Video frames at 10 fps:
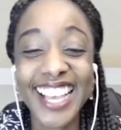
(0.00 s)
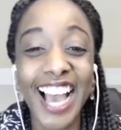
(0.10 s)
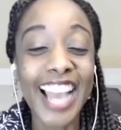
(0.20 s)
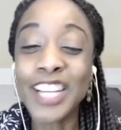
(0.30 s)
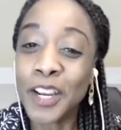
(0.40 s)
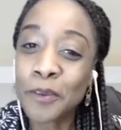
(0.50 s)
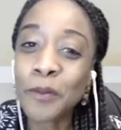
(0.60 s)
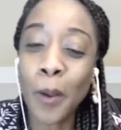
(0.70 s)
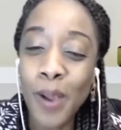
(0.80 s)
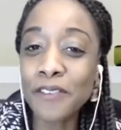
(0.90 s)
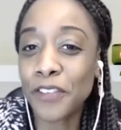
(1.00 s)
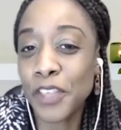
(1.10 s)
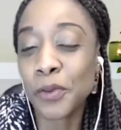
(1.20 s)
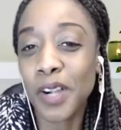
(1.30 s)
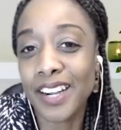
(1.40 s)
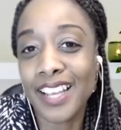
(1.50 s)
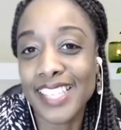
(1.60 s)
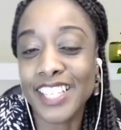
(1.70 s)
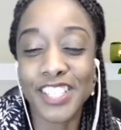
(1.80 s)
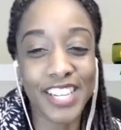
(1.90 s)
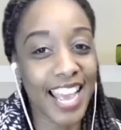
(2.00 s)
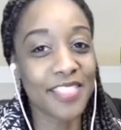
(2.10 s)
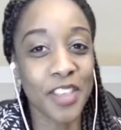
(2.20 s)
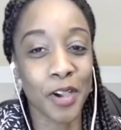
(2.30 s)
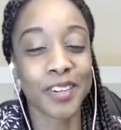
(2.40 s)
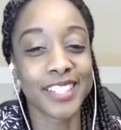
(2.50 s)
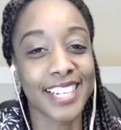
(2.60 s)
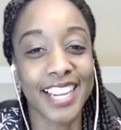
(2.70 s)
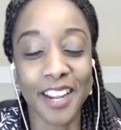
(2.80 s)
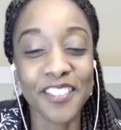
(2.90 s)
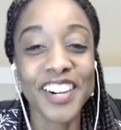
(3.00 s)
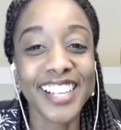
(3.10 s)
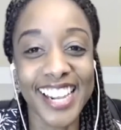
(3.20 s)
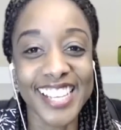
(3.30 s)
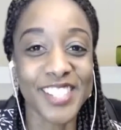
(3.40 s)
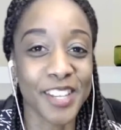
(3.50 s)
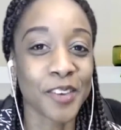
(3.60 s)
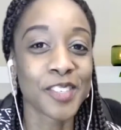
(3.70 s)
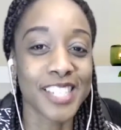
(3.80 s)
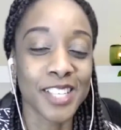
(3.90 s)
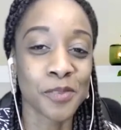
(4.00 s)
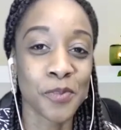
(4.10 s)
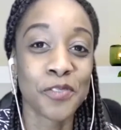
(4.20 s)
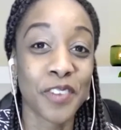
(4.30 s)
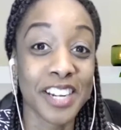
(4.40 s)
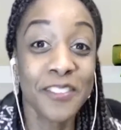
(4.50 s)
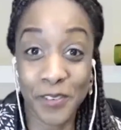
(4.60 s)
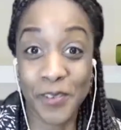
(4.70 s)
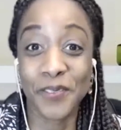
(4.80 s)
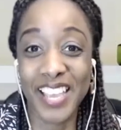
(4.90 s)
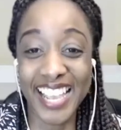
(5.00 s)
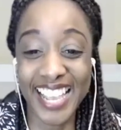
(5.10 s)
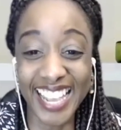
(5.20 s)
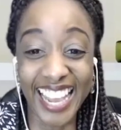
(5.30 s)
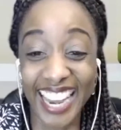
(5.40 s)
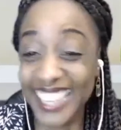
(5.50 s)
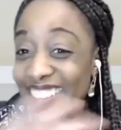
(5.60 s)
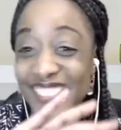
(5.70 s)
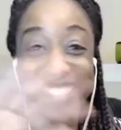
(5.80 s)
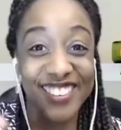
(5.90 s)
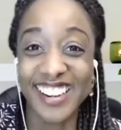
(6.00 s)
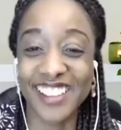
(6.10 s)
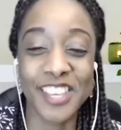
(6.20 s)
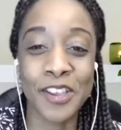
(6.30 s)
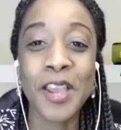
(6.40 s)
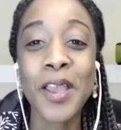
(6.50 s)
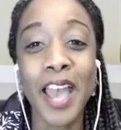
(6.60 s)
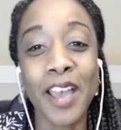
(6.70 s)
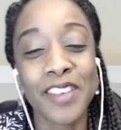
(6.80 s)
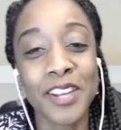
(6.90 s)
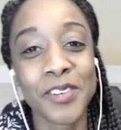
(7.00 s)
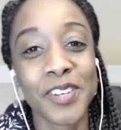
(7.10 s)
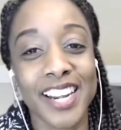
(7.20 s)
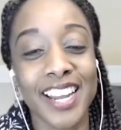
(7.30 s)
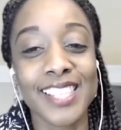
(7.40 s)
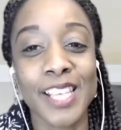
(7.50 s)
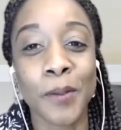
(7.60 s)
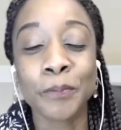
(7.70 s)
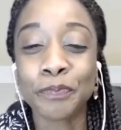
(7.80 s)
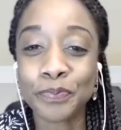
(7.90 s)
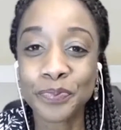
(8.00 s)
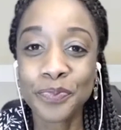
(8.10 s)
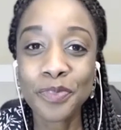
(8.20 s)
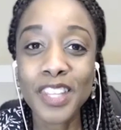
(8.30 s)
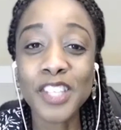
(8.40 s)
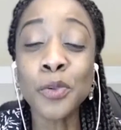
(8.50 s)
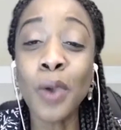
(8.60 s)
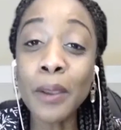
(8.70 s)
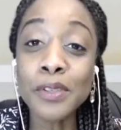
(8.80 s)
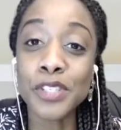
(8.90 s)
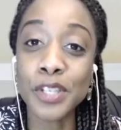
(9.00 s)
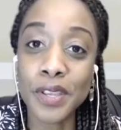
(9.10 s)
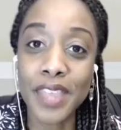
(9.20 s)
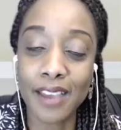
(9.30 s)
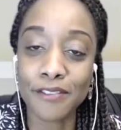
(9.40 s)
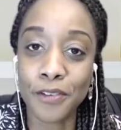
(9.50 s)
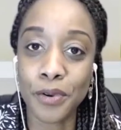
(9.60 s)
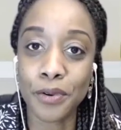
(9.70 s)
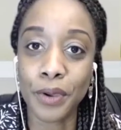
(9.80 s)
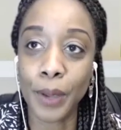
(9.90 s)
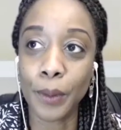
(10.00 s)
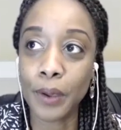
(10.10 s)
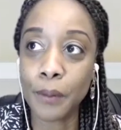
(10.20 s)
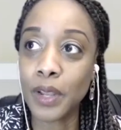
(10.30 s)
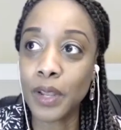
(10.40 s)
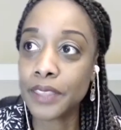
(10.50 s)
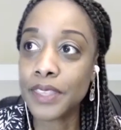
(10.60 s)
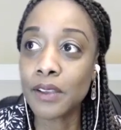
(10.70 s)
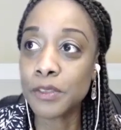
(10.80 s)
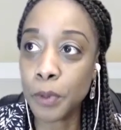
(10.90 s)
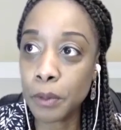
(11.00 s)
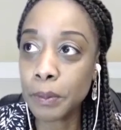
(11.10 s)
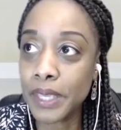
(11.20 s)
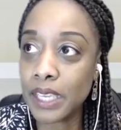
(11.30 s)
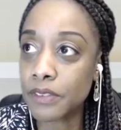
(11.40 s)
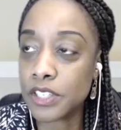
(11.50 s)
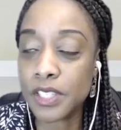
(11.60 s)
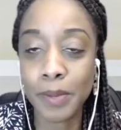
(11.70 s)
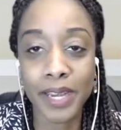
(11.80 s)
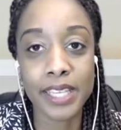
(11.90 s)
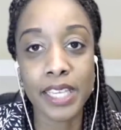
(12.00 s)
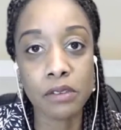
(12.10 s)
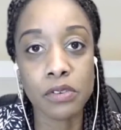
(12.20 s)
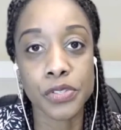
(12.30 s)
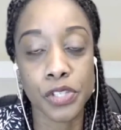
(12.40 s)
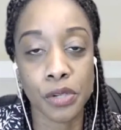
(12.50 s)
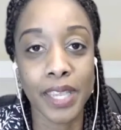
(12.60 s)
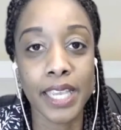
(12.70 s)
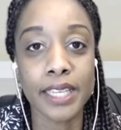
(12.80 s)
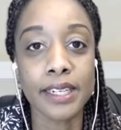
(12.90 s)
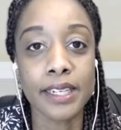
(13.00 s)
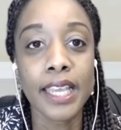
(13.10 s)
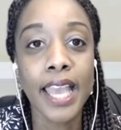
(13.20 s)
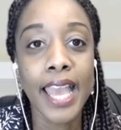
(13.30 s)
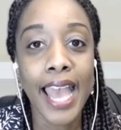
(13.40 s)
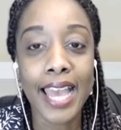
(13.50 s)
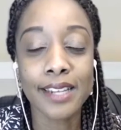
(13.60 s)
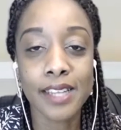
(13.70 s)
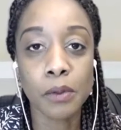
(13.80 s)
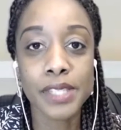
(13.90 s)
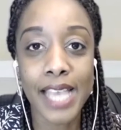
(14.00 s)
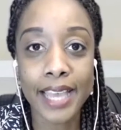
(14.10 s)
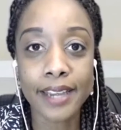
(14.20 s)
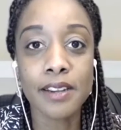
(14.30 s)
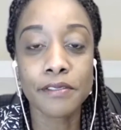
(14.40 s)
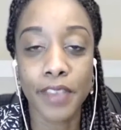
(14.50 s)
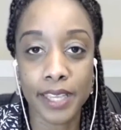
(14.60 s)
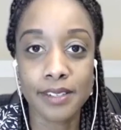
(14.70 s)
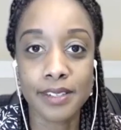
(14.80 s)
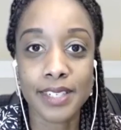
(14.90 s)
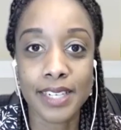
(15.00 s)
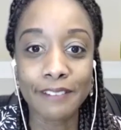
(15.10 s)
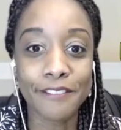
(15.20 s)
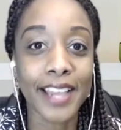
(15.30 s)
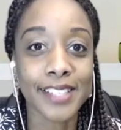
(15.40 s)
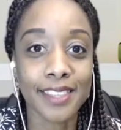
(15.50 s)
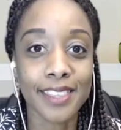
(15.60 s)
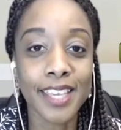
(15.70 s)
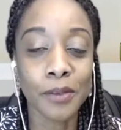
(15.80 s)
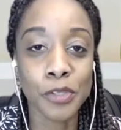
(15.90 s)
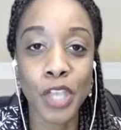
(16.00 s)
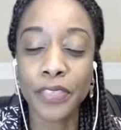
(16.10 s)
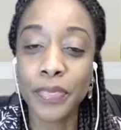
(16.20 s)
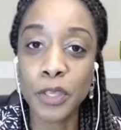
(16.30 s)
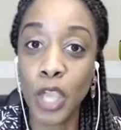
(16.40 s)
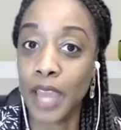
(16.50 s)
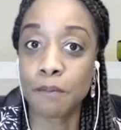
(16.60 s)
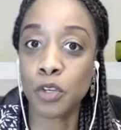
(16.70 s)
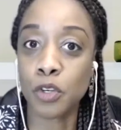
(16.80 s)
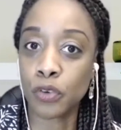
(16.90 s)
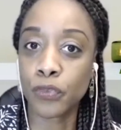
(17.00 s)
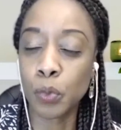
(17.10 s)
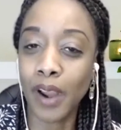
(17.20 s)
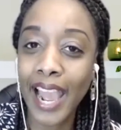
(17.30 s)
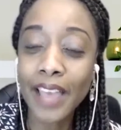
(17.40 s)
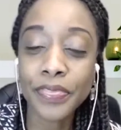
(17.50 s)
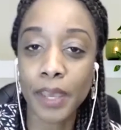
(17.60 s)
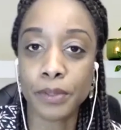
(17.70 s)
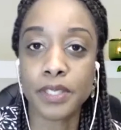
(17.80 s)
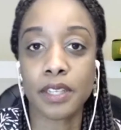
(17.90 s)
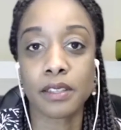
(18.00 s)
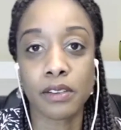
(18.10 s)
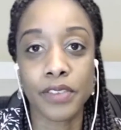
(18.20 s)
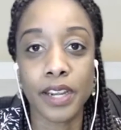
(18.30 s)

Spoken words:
I went for the organization and the hosting, and I realized the hosting's more fun for me. I don't have to do any of the event organizing. So I was doing that for, I think I was probably even just about a year or so in, and I was at an event. In fact, I think it was, I'm not sure if you were at that particular event.